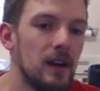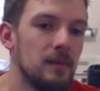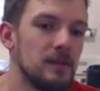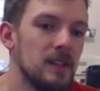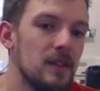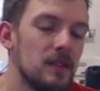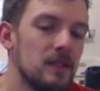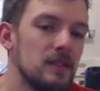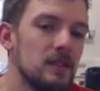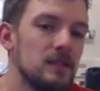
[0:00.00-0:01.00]
since
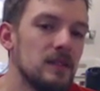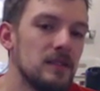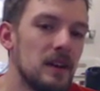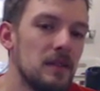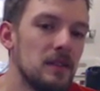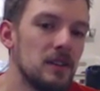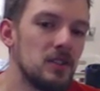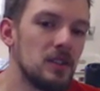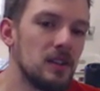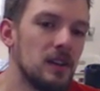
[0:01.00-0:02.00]
8th
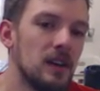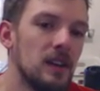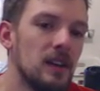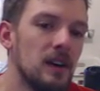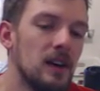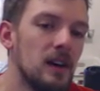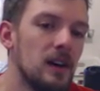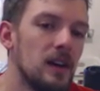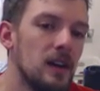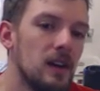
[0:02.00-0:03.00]
edition, and
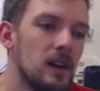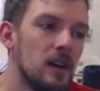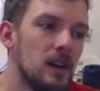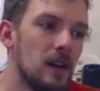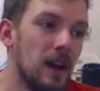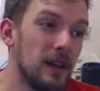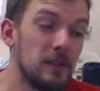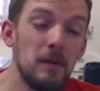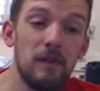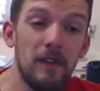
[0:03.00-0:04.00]
to
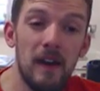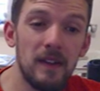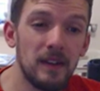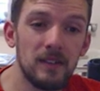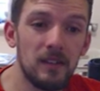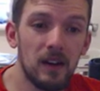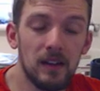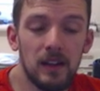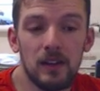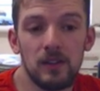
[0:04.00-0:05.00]
be fair, they could
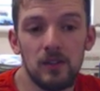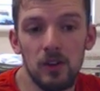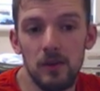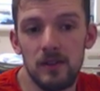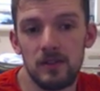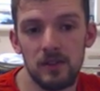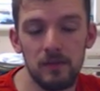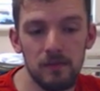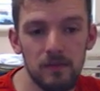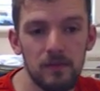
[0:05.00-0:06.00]
do with
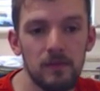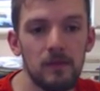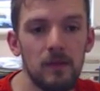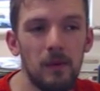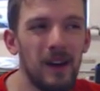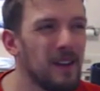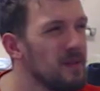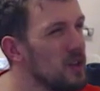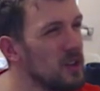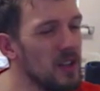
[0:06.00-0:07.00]
some. Well,
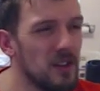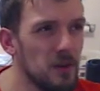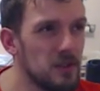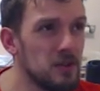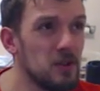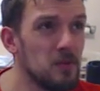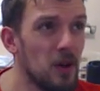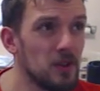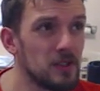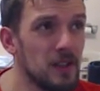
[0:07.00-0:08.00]
could they do with some new
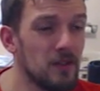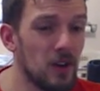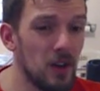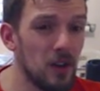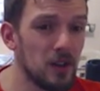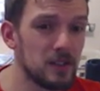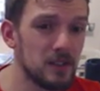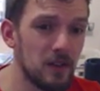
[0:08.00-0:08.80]
models? They've got a lot of stuff